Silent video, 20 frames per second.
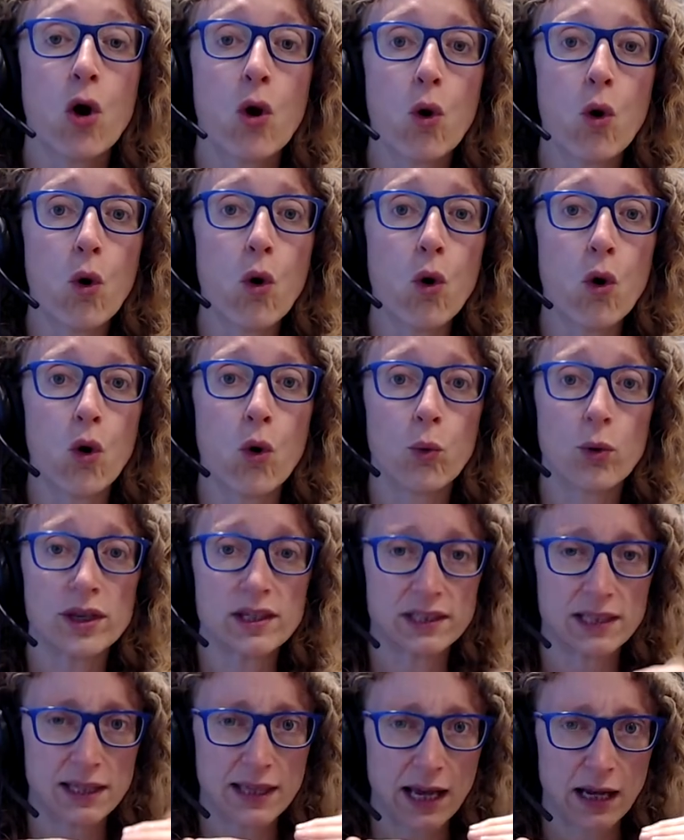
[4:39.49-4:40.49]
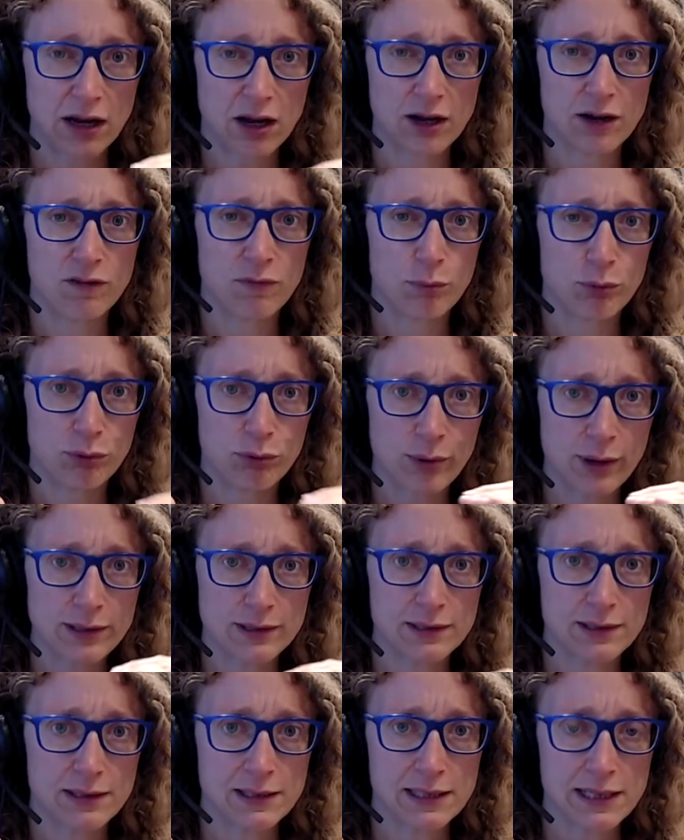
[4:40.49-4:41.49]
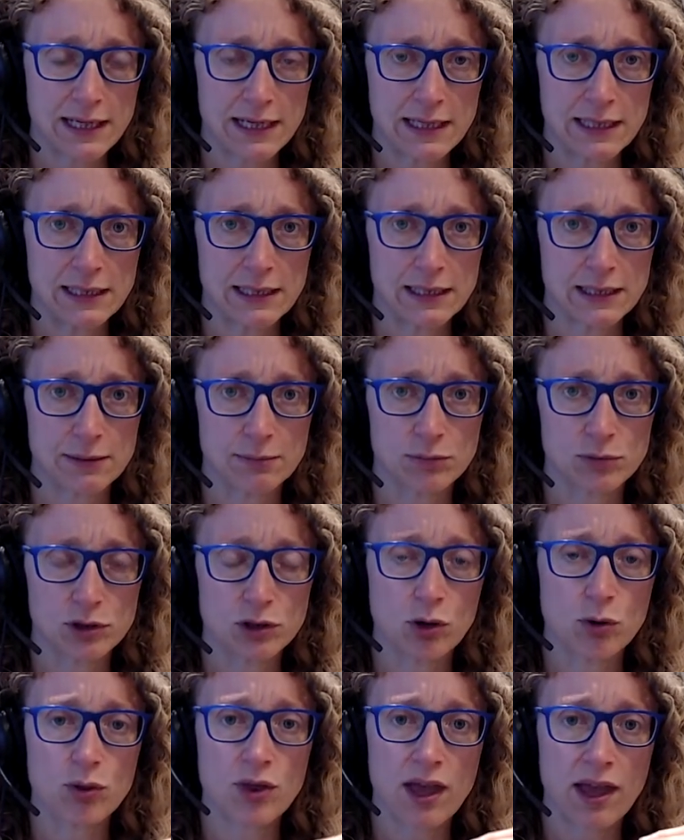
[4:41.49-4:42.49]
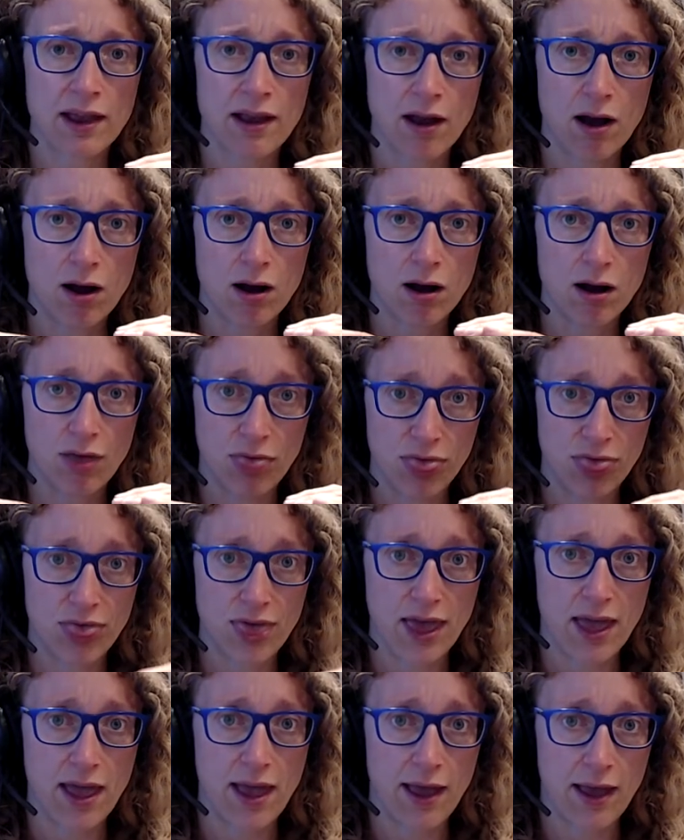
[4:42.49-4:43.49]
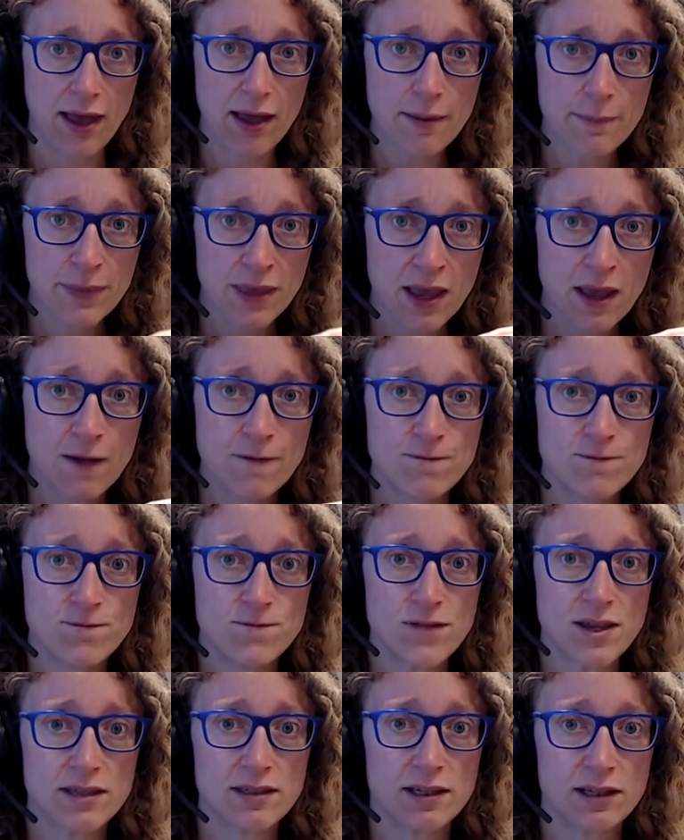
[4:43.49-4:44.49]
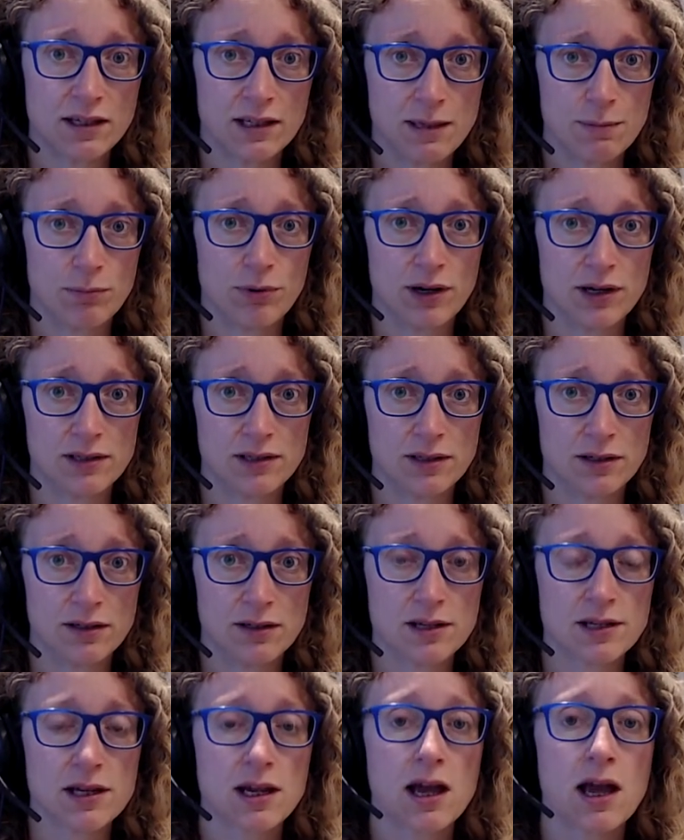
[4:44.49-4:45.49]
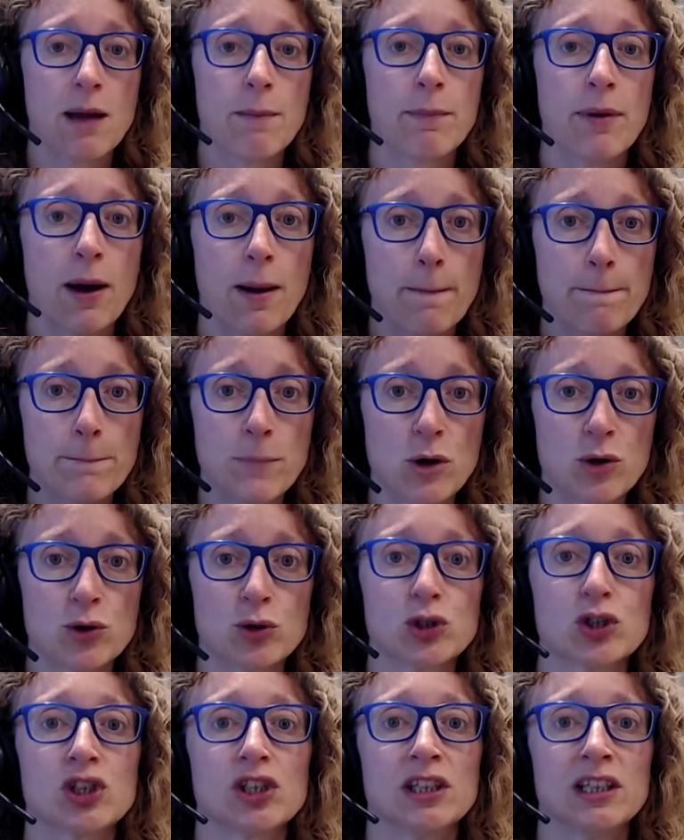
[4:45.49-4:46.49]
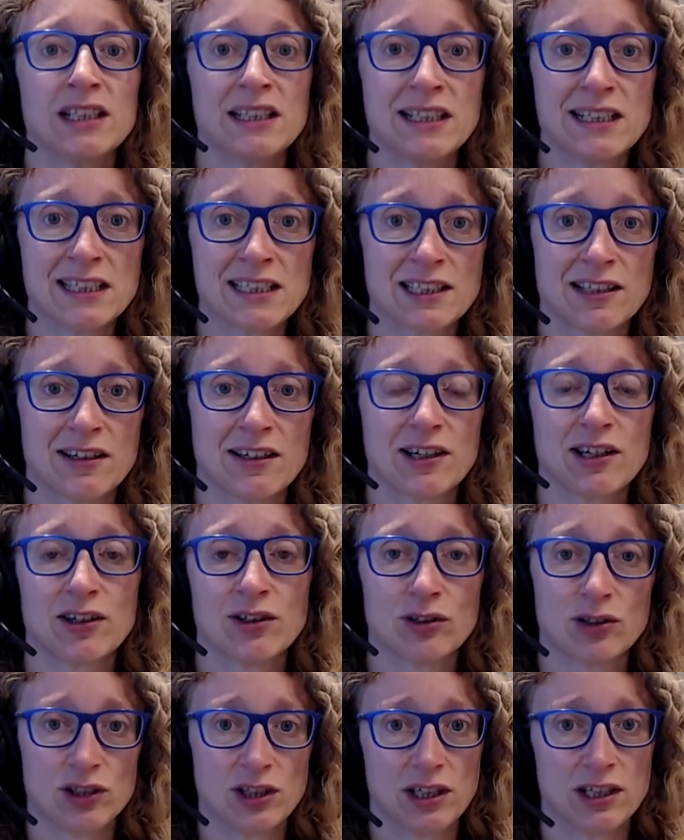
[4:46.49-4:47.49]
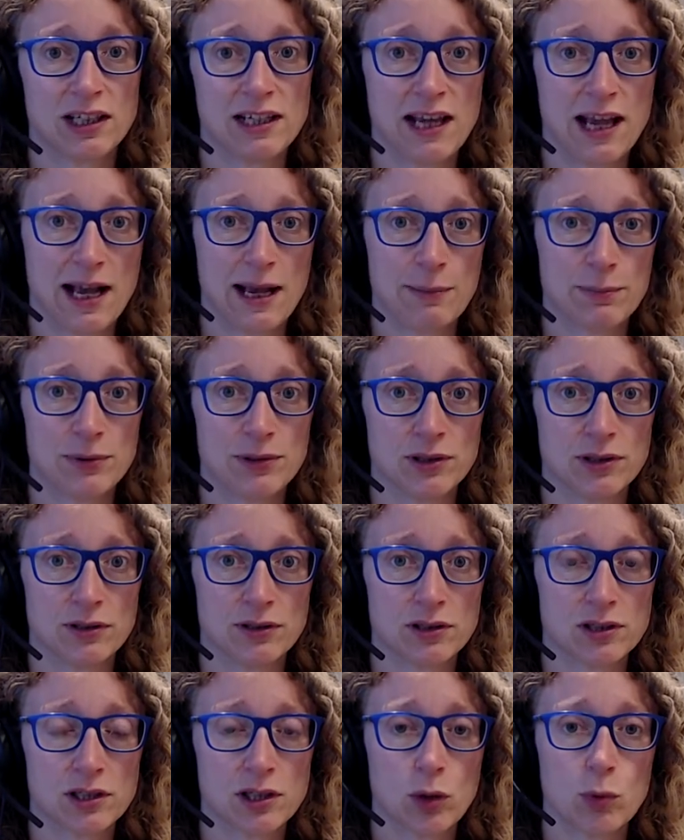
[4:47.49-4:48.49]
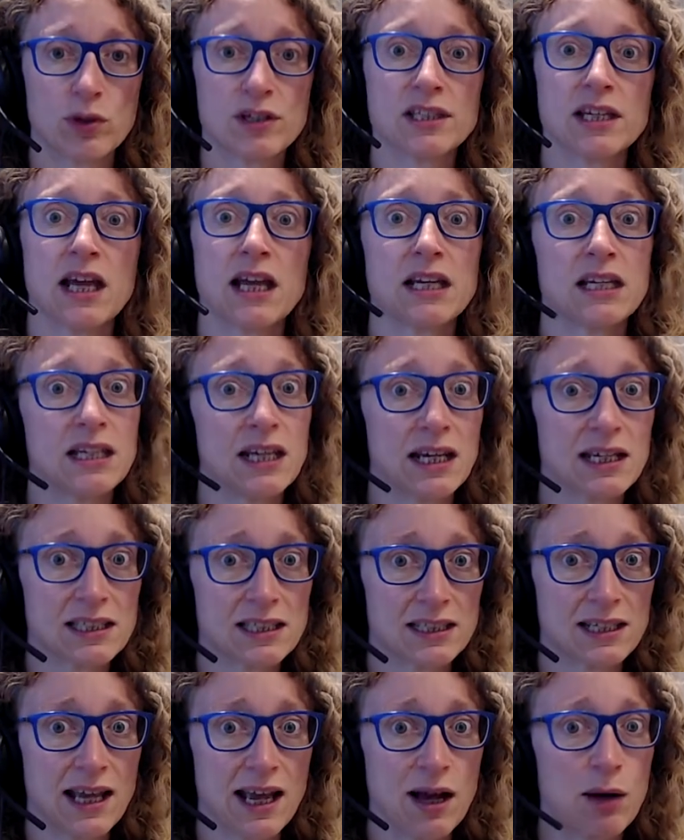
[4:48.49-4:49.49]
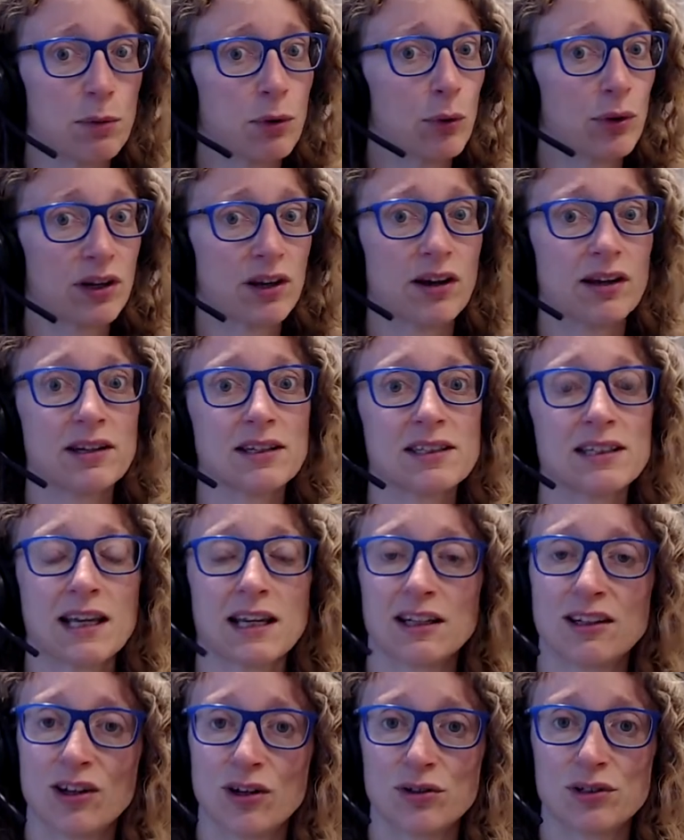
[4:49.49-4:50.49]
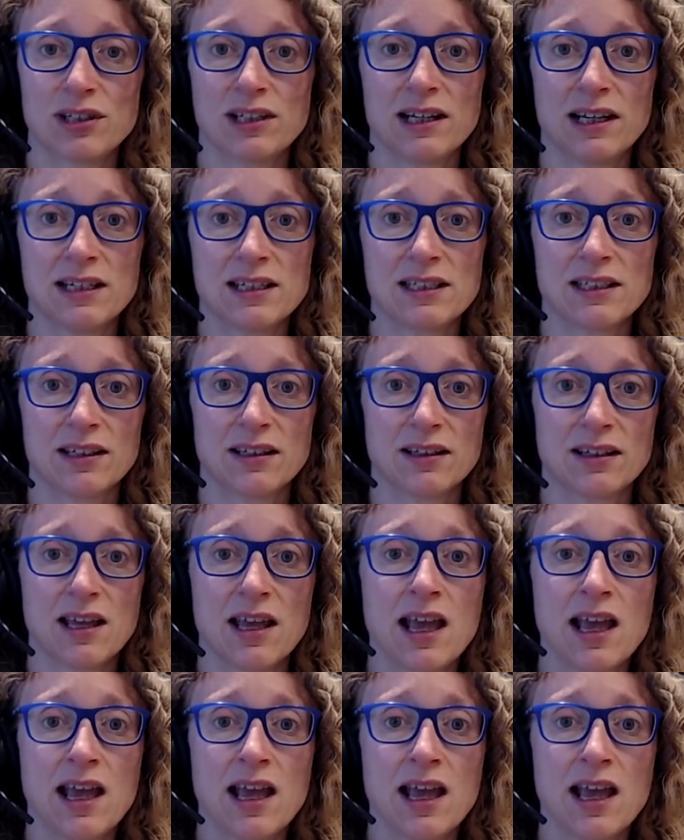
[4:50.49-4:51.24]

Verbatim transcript: Or we see that kind of presenteeism. So they are there physically present, but emotionally, psychologically absent. So we're saying yes now, but we're kind of saying no to later.